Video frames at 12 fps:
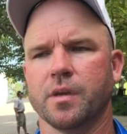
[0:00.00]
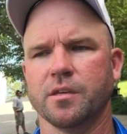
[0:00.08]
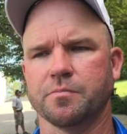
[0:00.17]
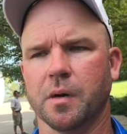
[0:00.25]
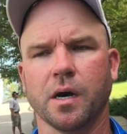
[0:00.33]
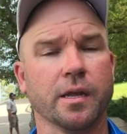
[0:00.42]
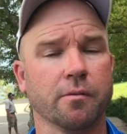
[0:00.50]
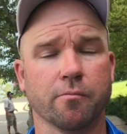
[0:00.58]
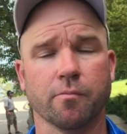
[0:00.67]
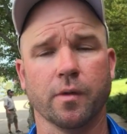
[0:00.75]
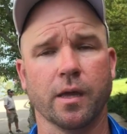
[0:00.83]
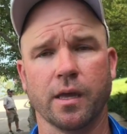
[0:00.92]
His
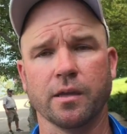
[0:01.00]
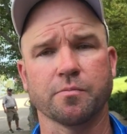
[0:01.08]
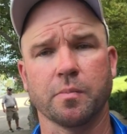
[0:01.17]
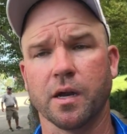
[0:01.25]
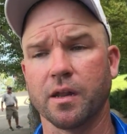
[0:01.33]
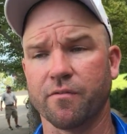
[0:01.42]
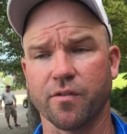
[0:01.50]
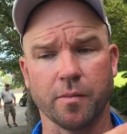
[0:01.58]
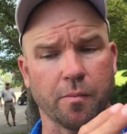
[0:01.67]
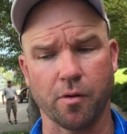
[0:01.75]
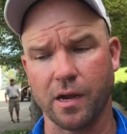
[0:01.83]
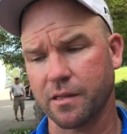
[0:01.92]
putting
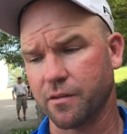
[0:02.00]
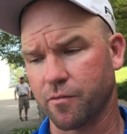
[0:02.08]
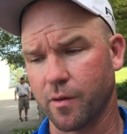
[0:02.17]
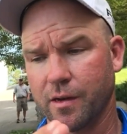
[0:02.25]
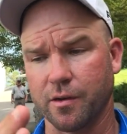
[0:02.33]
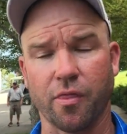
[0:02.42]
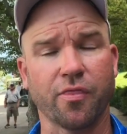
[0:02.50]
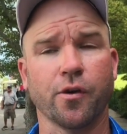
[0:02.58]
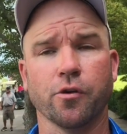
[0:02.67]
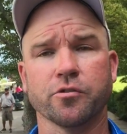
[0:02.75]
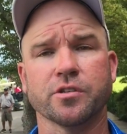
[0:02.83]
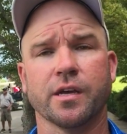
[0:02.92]
from the practice round to
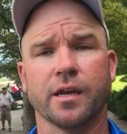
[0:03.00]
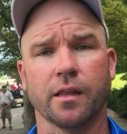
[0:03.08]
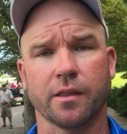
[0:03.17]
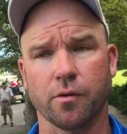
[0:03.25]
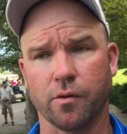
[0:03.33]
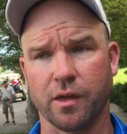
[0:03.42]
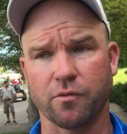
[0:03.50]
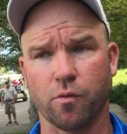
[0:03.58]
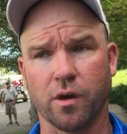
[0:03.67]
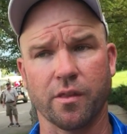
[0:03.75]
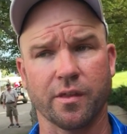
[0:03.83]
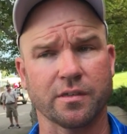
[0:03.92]
Thursday, like that's
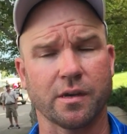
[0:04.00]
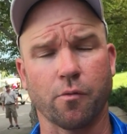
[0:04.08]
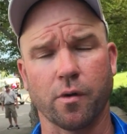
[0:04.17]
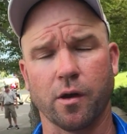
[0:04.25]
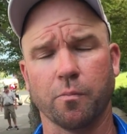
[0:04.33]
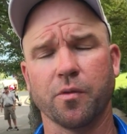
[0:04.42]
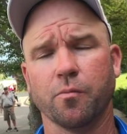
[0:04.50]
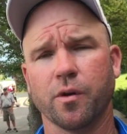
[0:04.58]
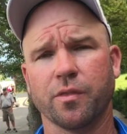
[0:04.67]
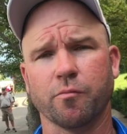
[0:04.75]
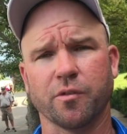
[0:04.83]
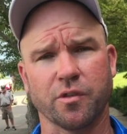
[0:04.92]
one of the things I helped him
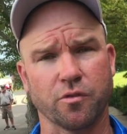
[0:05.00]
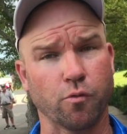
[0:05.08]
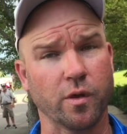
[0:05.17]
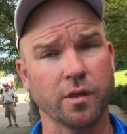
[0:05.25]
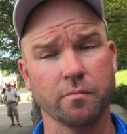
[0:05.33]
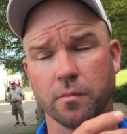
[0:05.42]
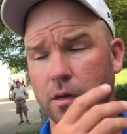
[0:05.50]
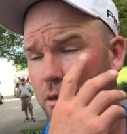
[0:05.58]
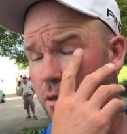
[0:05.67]
with his rhythm,